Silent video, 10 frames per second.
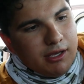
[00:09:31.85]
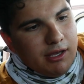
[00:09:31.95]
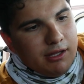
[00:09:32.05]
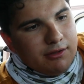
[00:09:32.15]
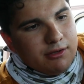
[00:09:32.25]

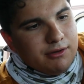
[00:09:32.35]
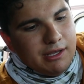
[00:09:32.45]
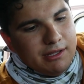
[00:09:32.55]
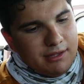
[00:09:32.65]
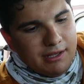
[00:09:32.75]
And so
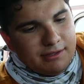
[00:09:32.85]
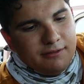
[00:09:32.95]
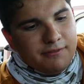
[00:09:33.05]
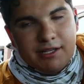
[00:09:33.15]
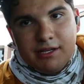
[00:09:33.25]
it, it's
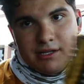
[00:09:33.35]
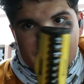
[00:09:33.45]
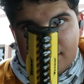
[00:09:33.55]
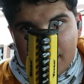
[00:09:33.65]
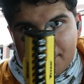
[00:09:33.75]
convenient, it
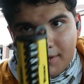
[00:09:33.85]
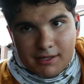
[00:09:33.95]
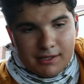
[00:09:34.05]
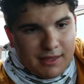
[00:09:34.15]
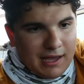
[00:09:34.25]
snaps on
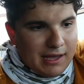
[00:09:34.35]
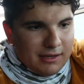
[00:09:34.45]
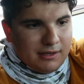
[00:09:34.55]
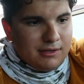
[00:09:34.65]
like that.